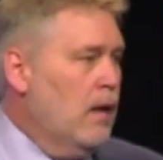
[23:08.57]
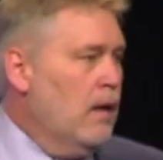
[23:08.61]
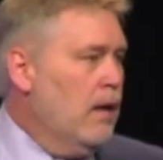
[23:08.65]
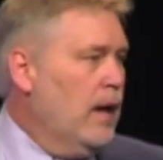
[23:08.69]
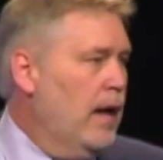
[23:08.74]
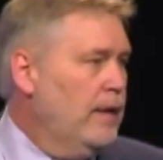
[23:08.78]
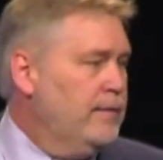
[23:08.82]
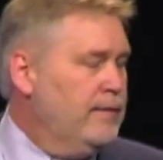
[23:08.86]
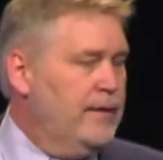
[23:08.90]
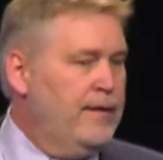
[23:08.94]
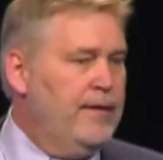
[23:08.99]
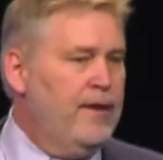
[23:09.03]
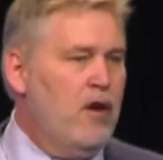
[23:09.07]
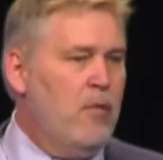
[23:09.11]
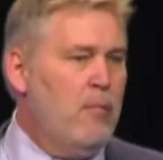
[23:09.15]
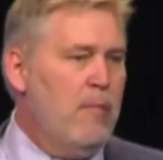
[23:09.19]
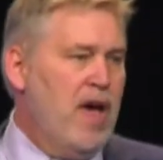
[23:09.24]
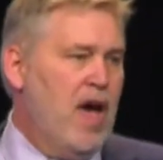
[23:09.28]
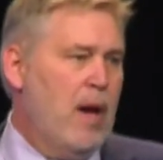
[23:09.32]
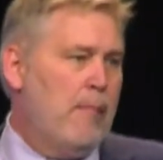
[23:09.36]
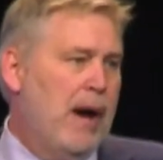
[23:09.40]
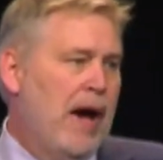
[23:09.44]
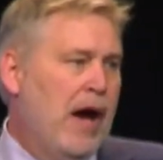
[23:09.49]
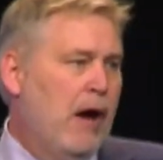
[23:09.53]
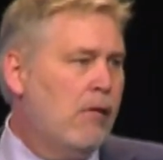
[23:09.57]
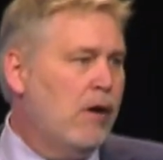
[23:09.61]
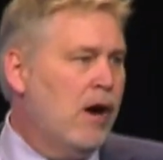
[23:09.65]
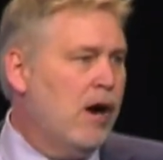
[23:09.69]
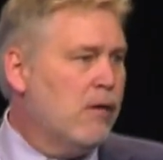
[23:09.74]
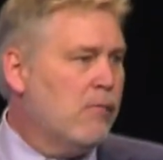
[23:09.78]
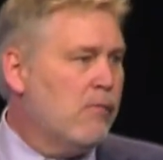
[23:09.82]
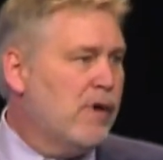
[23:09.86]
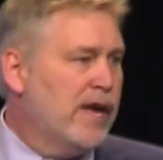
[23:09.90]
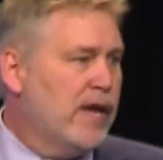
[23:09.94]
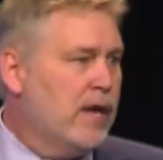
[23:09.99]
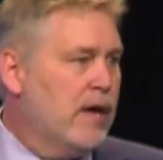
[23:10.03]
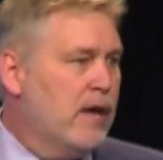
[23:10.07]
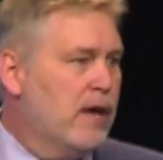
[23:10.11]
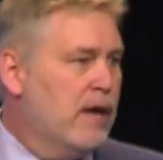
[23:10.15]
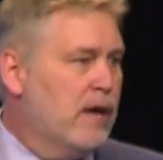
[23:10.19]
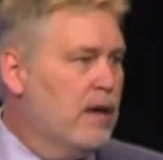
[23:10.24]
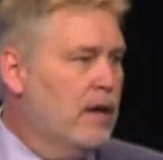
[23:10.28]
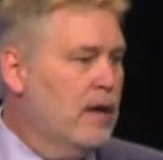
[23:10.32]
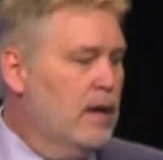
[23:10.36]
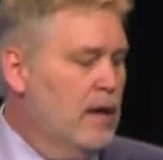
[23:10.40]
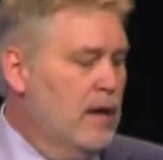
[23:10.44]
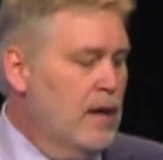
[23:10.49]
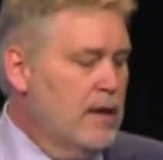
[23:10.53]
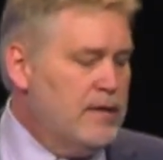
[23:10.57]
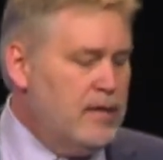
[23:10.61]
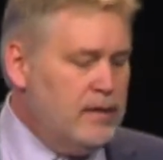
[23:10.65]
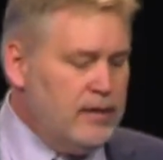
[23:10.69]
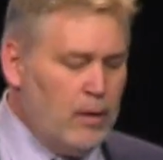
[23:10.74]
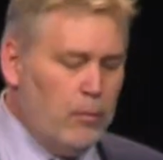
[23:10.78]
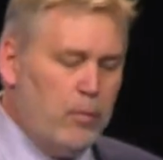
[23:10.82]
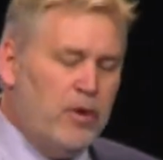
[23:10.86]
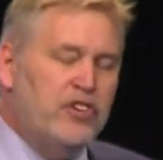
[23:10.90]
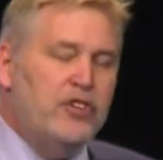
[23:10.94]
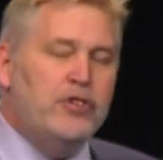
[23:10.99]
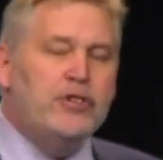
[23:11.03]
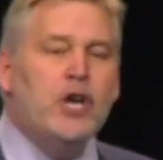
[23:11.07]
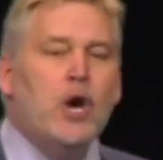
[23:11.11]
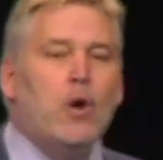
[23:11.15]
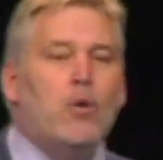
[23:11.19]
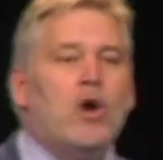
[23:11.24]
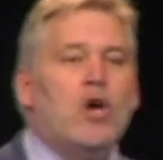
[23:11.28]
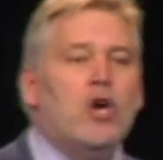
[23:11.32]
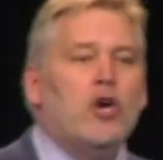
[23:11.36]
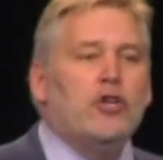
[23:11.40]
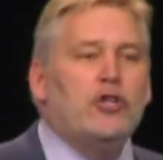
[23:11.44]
I said, no, ma'am, how are we? She said, well, you know,